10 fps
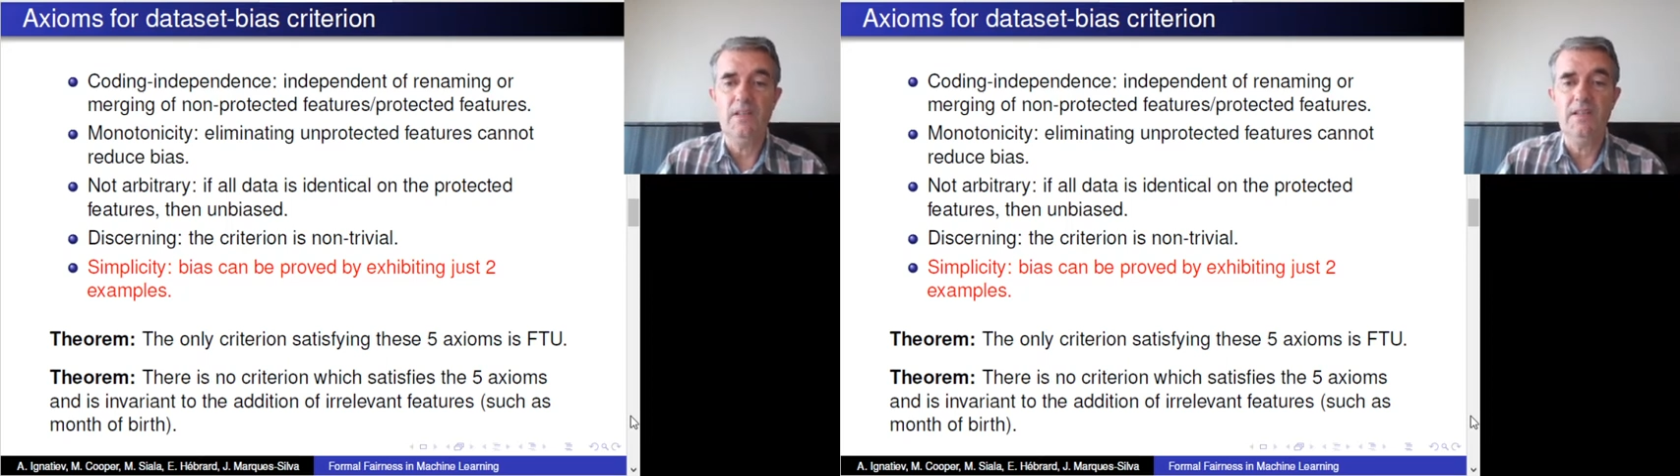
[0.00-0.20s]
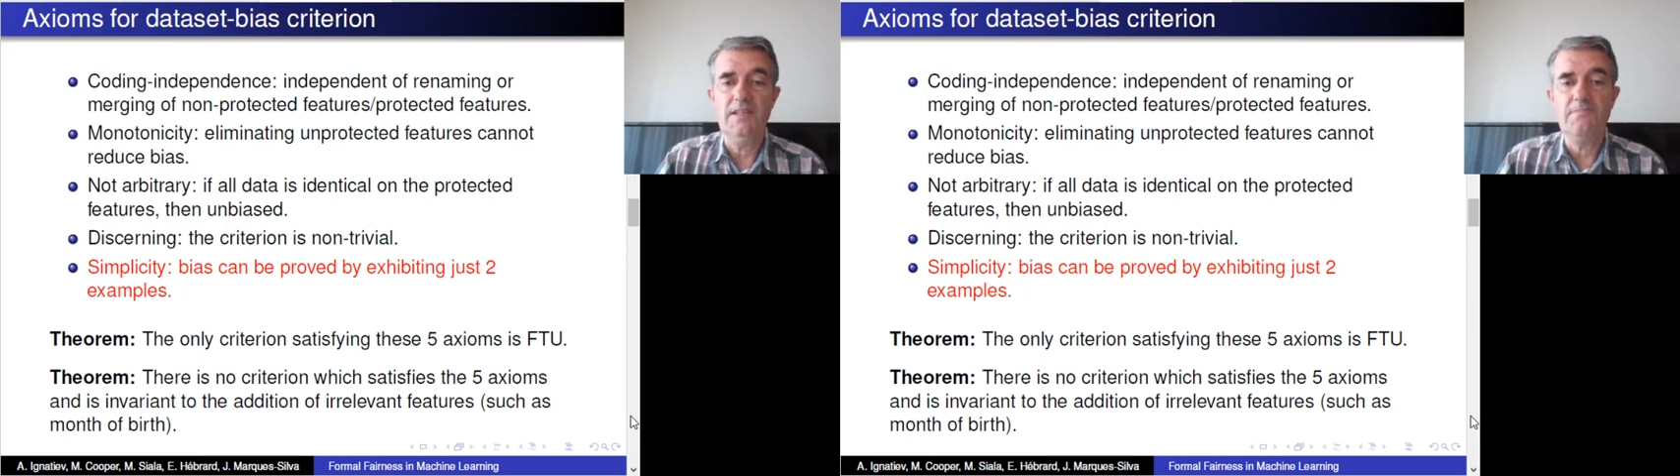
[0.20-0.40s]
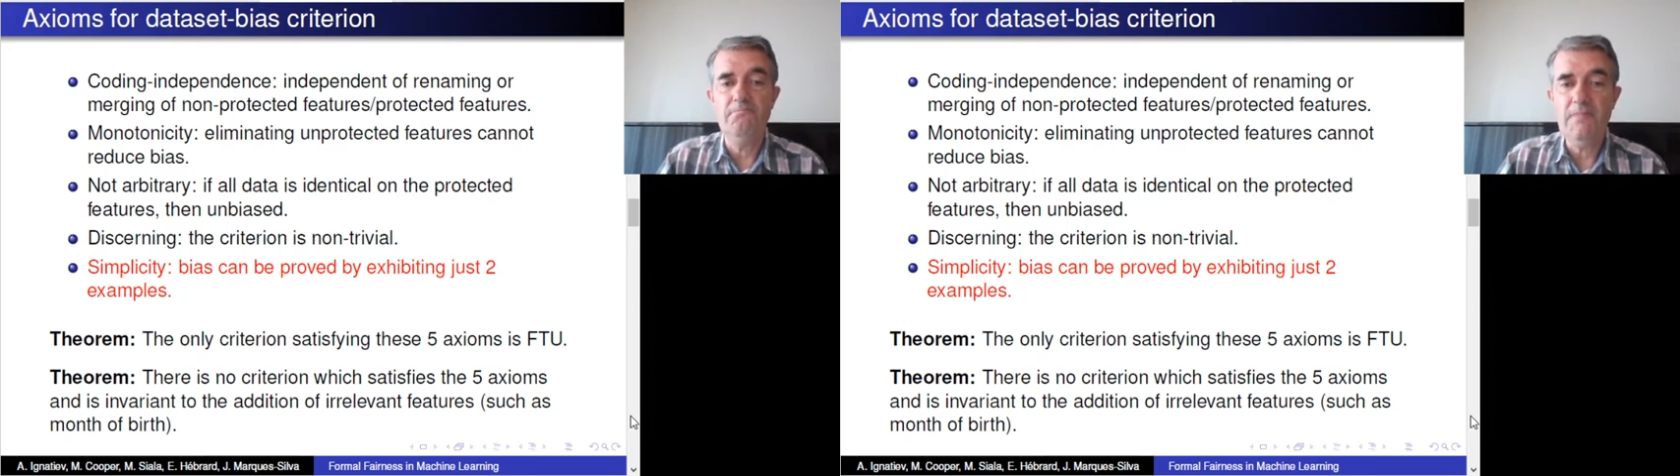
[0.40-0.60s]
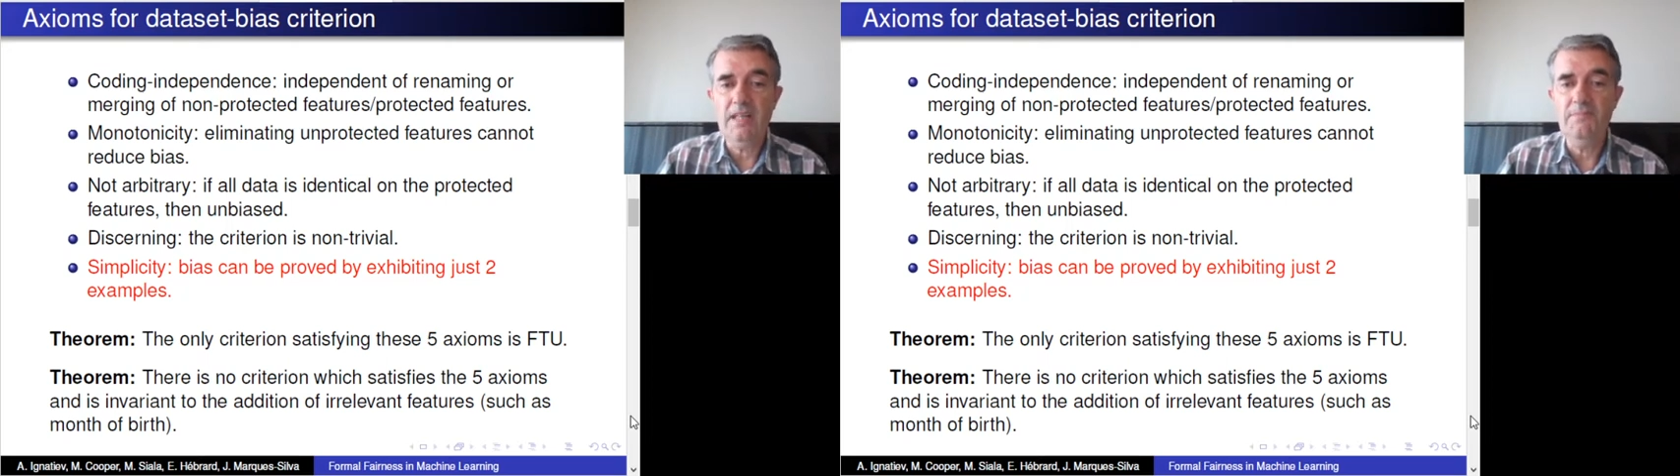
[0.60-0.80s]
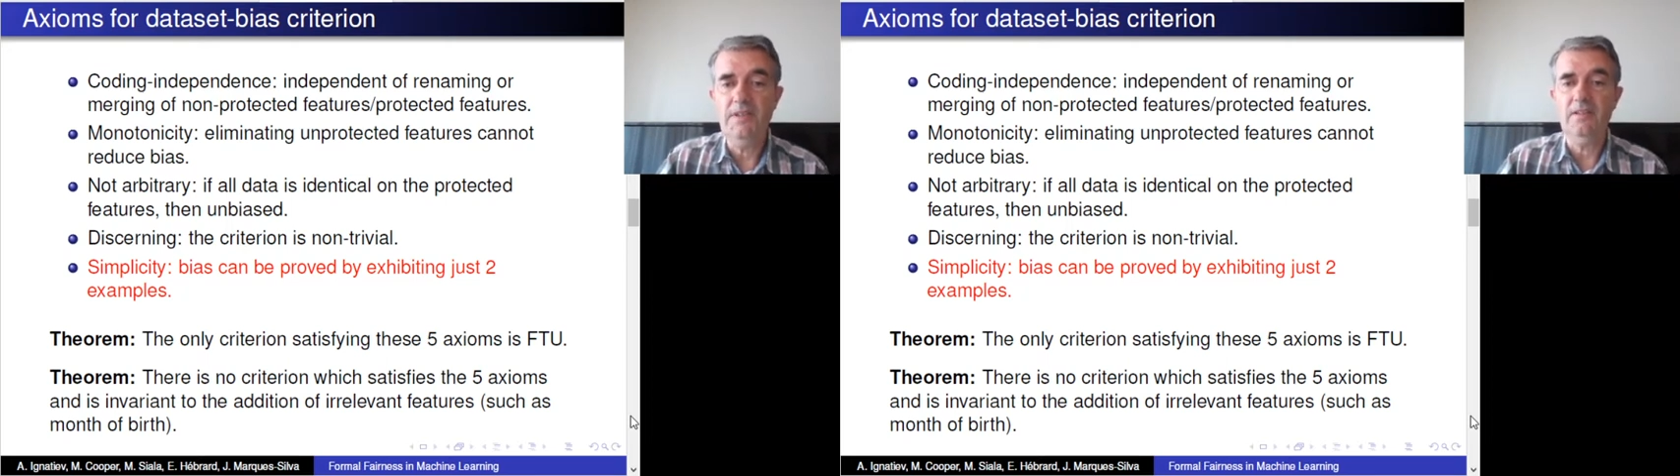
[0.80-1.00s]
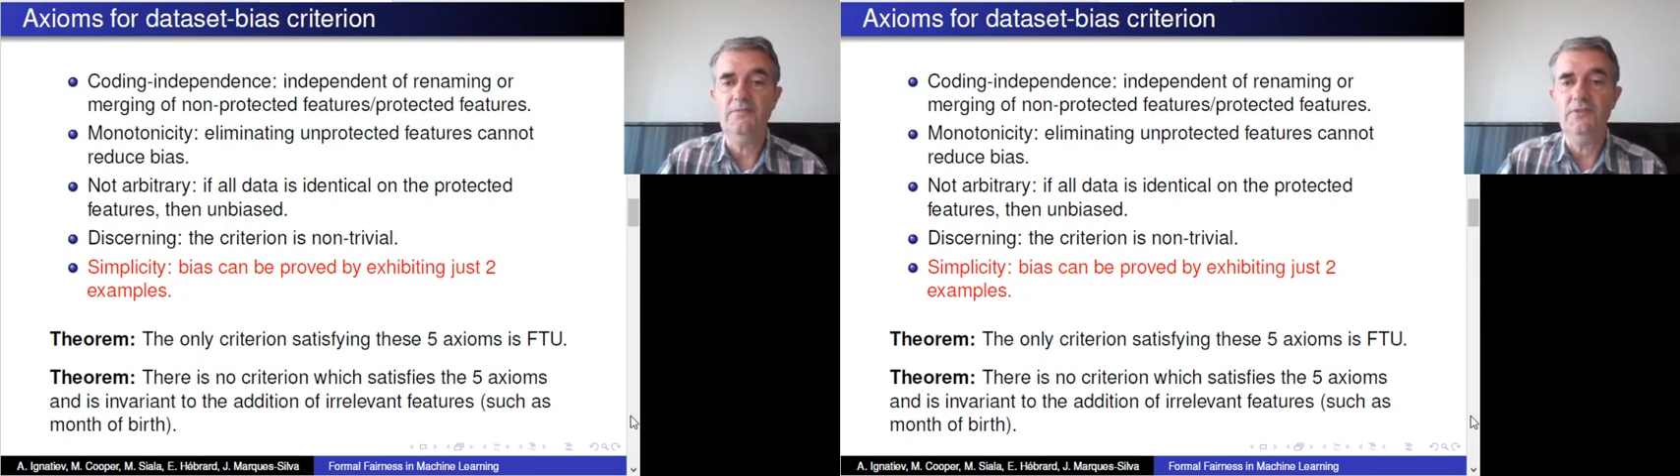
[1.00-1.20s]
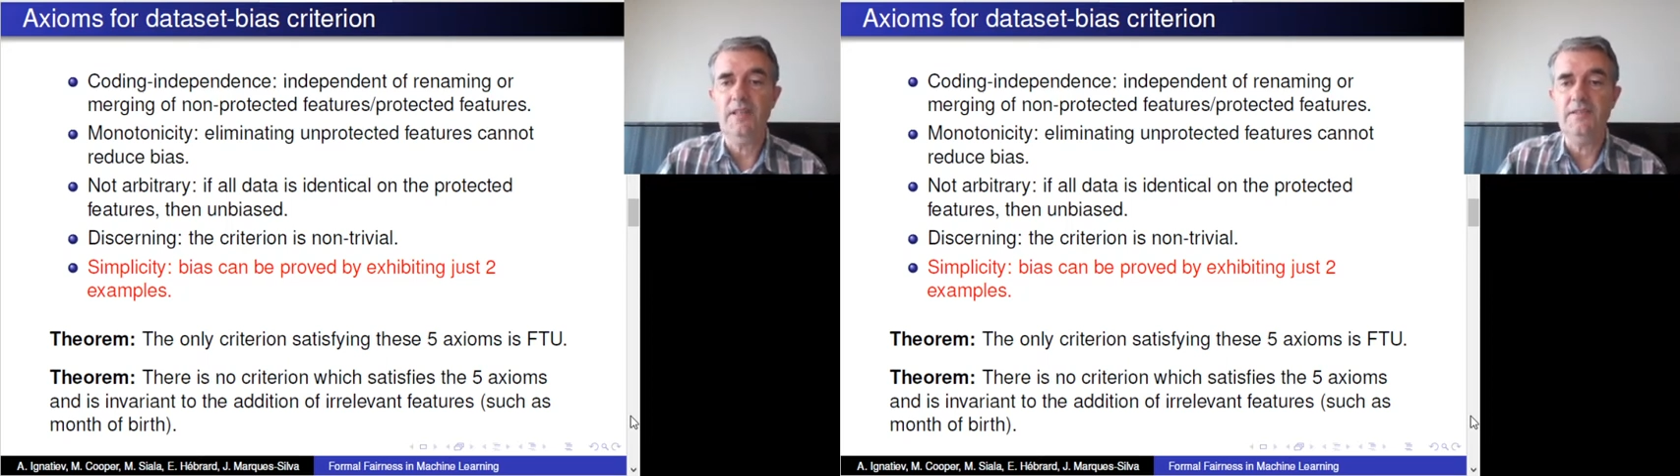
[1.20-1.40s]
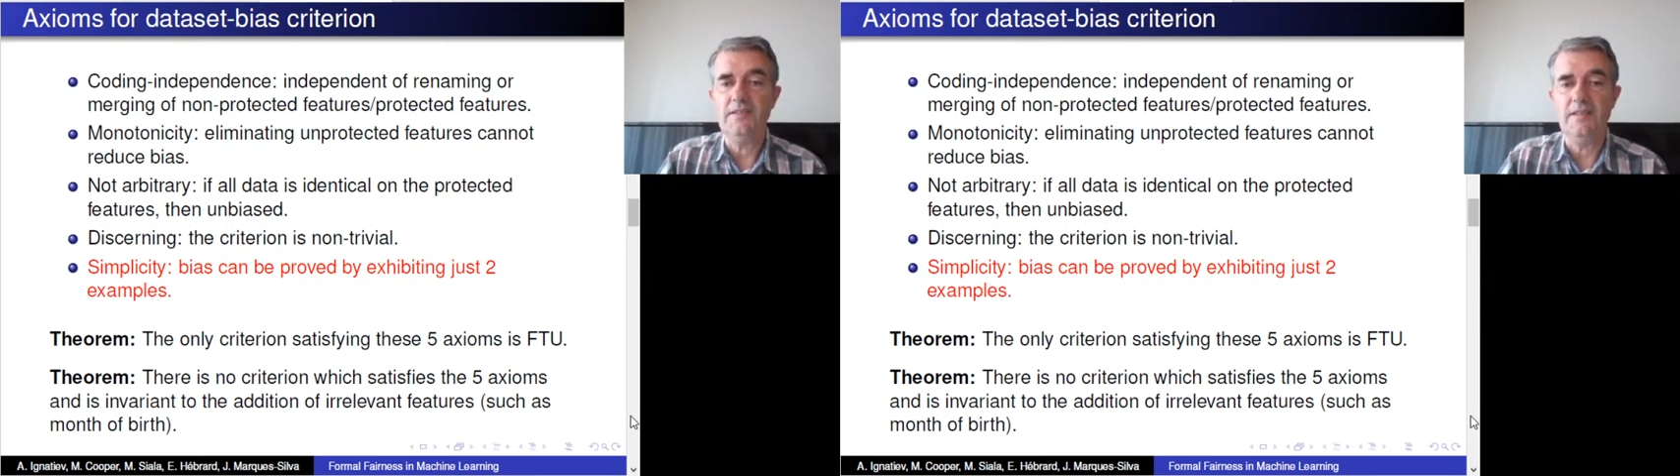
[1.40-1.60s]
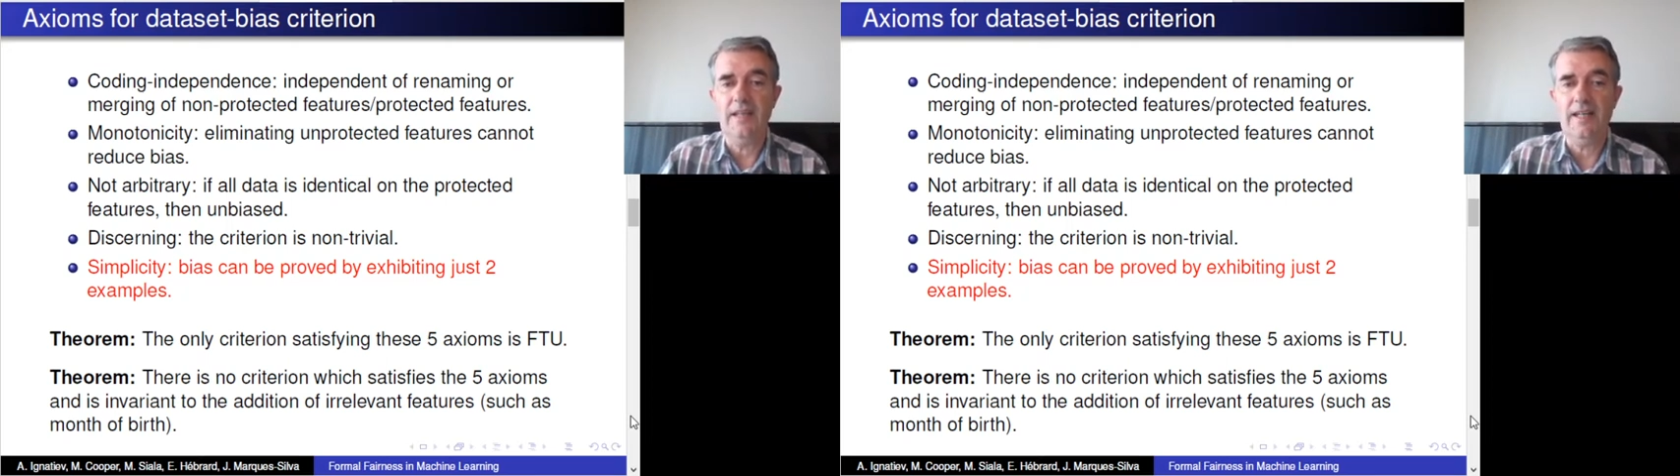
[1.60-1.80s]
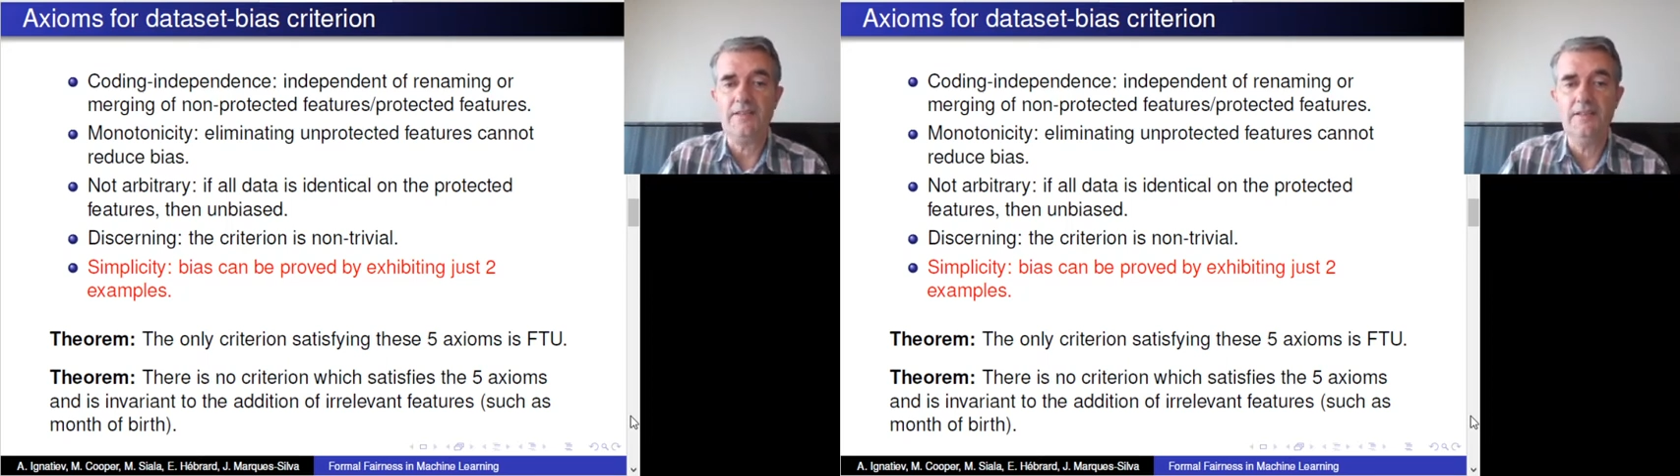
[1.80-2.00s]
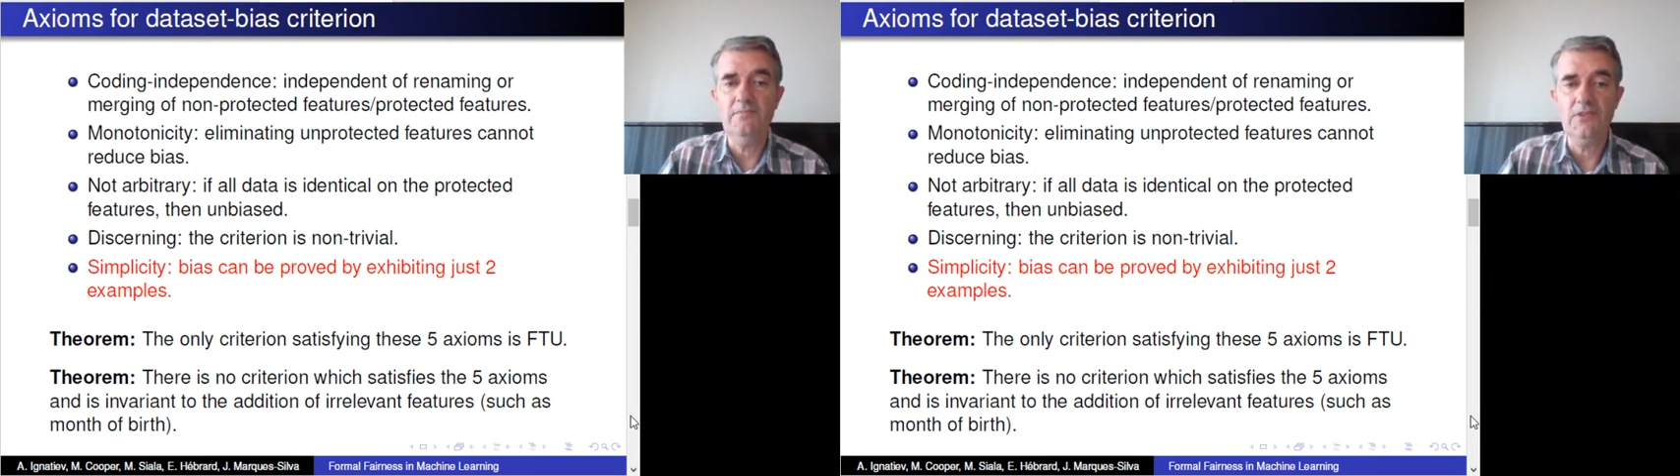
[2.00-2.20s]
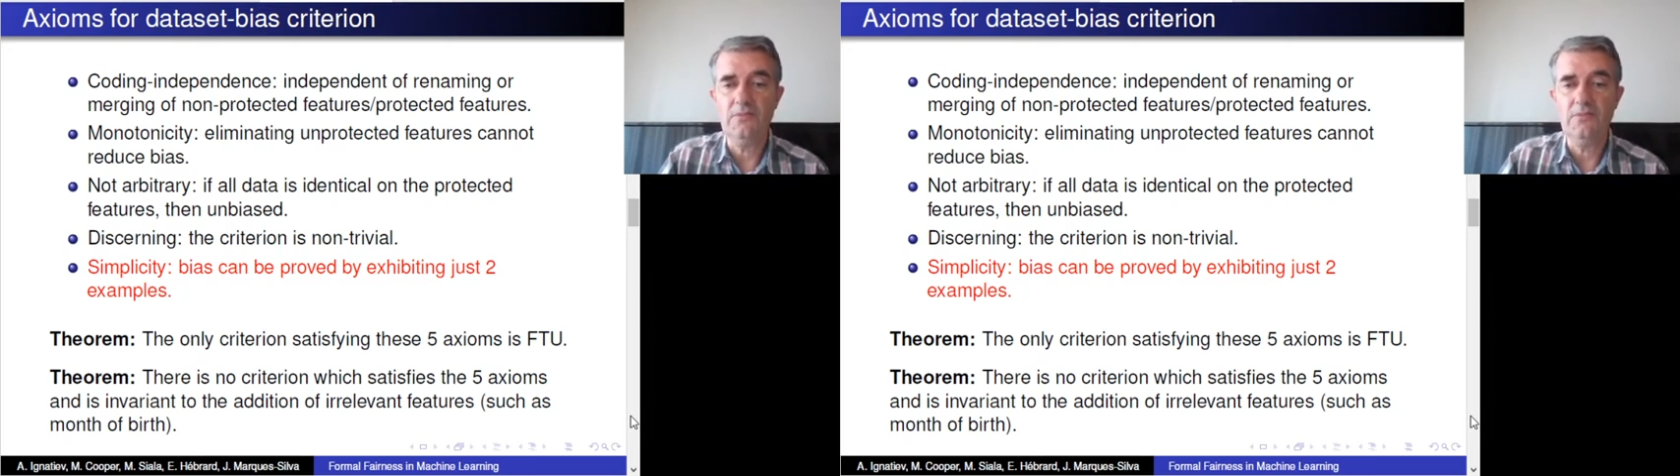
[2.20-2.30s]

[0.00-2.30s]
is maybe not the right axiom.